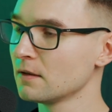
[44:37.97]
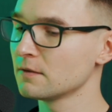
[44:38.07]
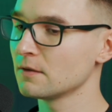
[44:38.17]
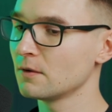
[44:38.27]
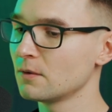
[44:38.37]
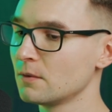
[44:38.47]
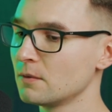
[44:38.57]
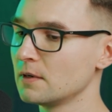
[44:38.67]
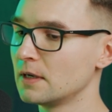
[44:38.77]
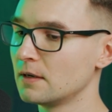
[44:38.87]

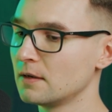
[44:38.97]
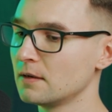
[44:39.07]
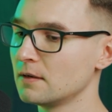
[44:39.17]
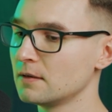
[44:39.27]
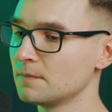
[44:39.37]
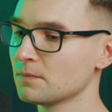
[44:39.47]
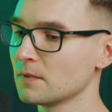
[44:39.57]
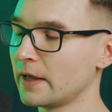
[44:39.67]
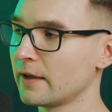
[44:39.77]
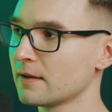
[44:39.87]
So
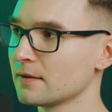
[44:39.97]
like